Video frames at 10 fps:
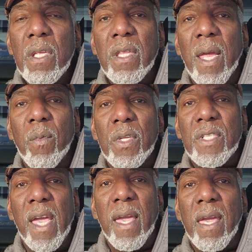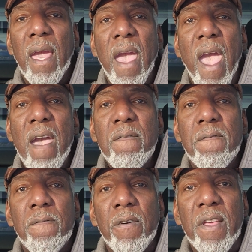they will take
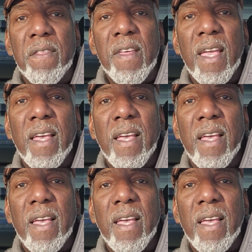everything